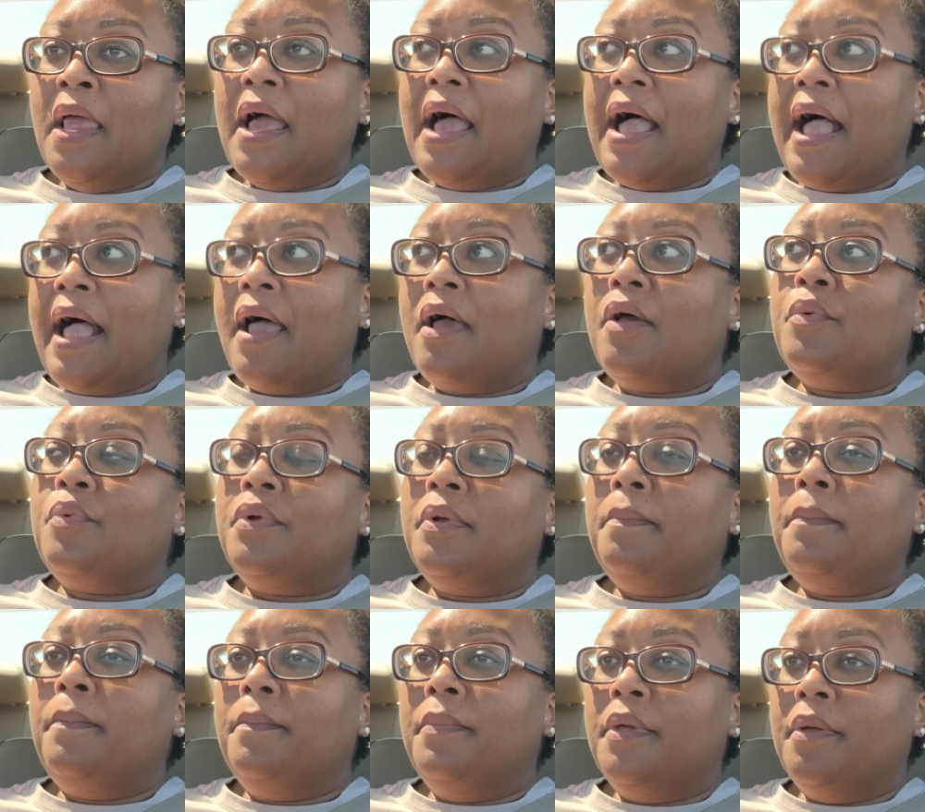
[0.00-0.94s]
I
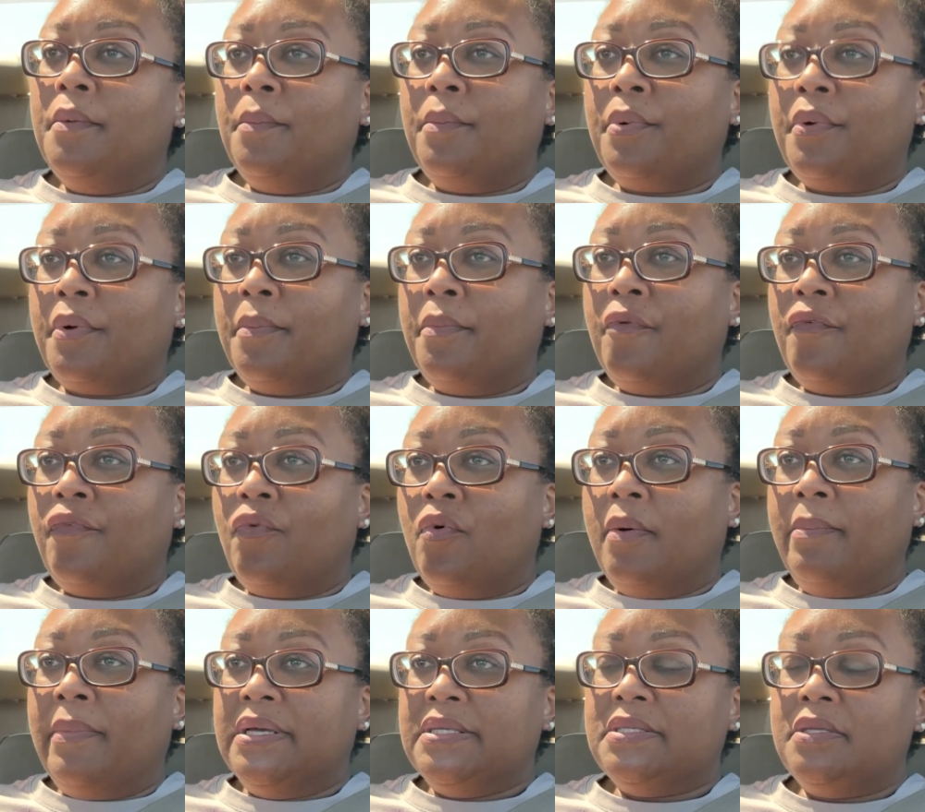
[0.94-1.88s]
remember
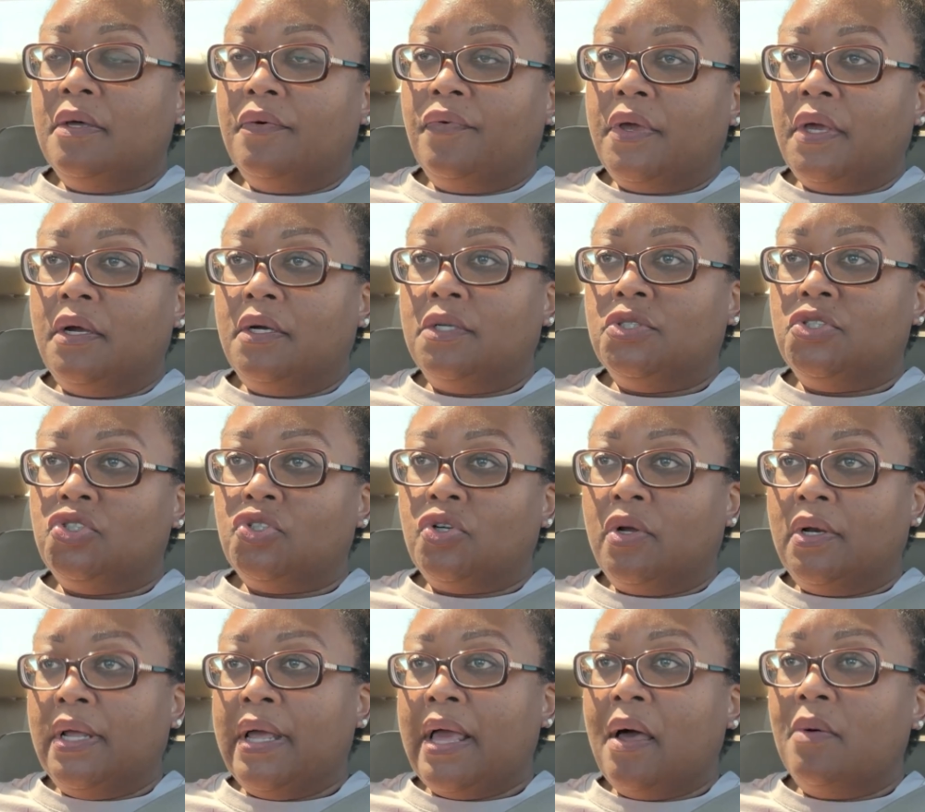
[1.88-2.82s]
before my self-care
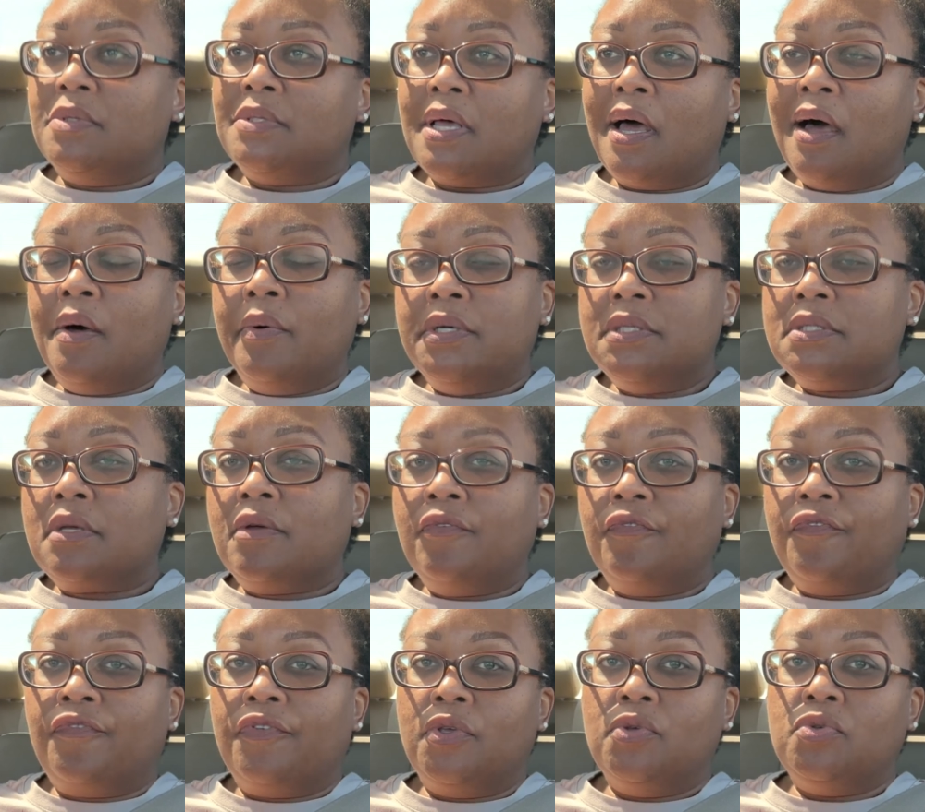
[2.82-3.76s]
journey, I was always
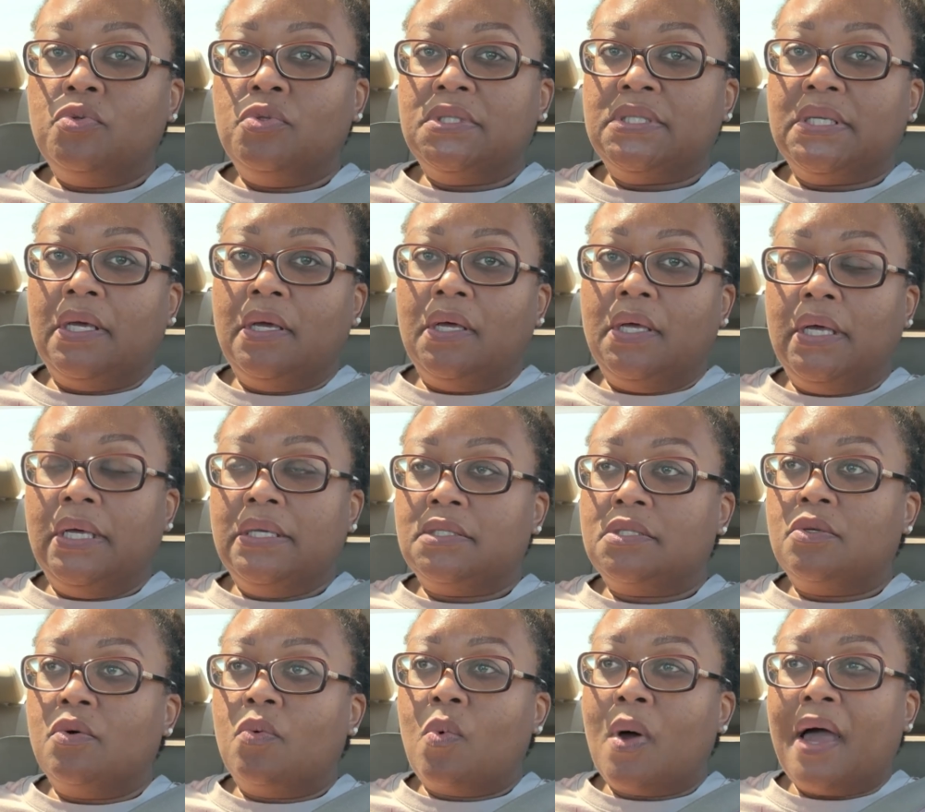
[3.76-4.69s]
confused as
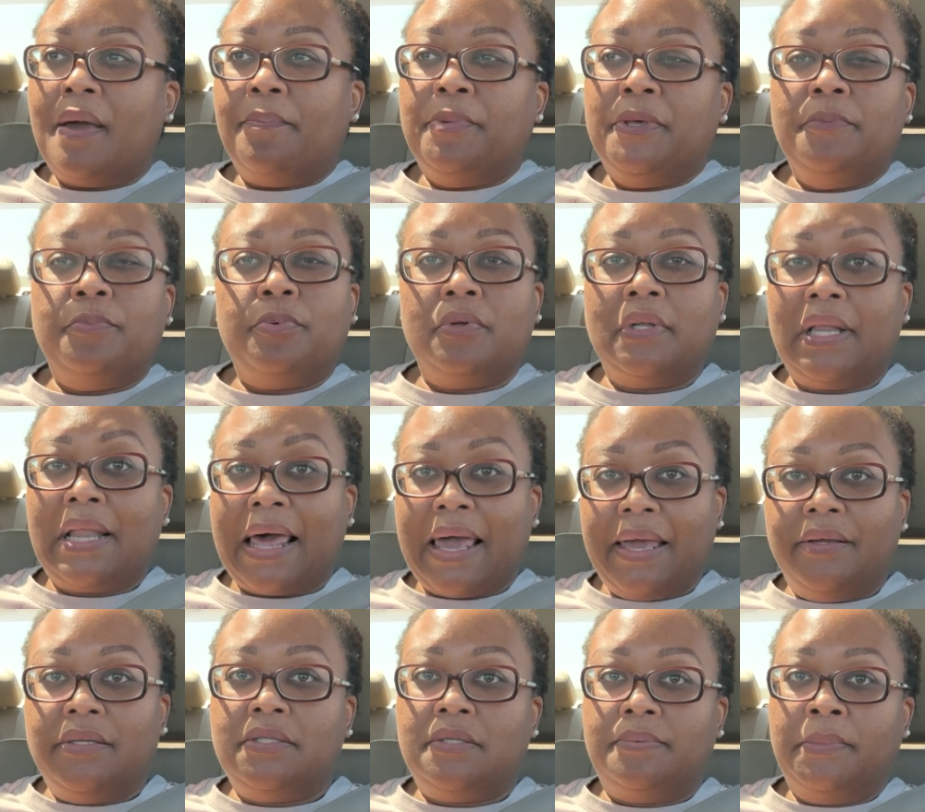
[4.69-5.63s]
to why people
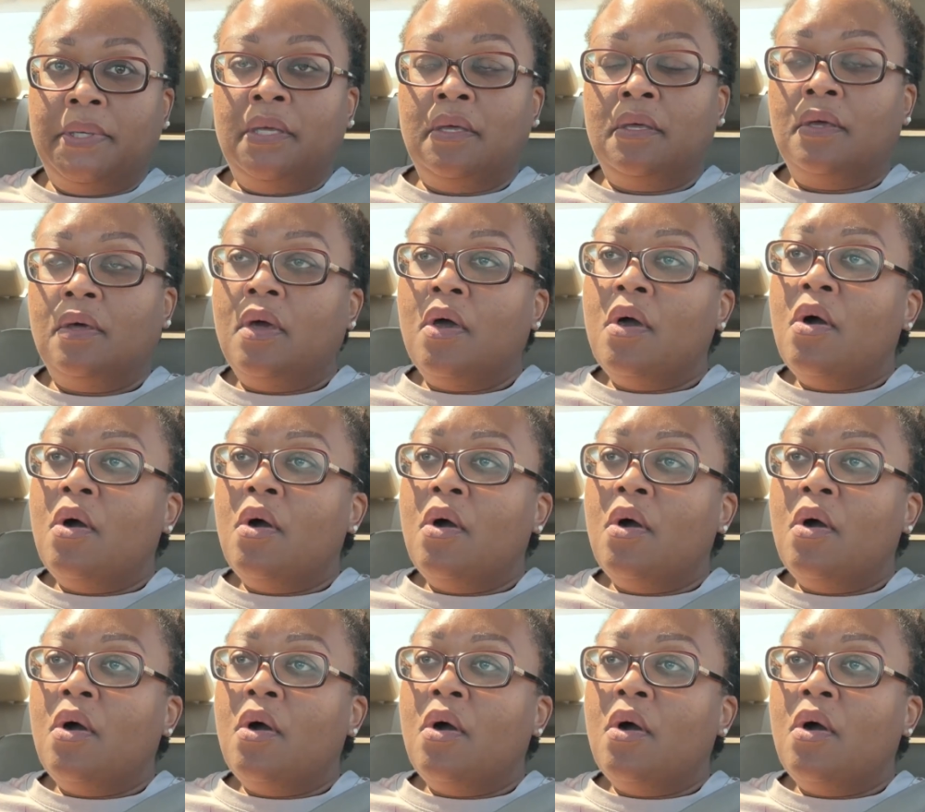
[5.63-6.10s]
liked me